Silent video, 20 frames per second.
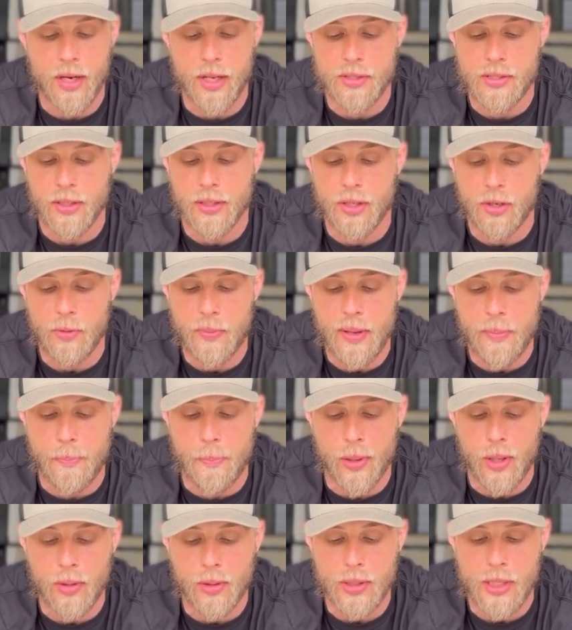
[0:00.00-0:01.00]
It's a little bit
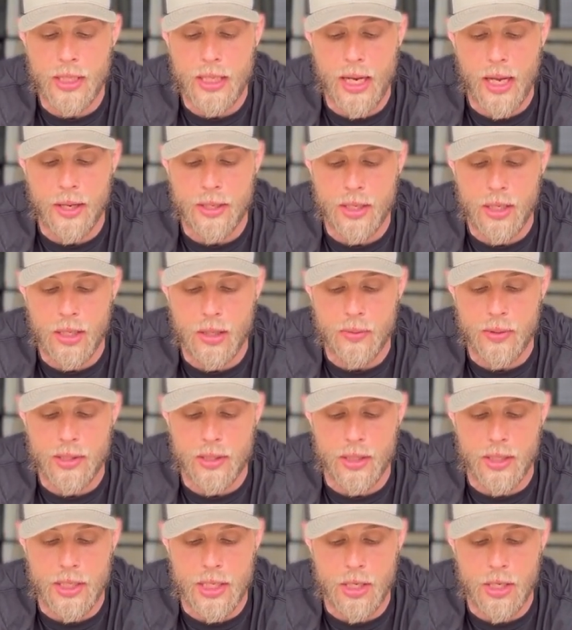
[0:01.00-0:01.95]
bulky down here with the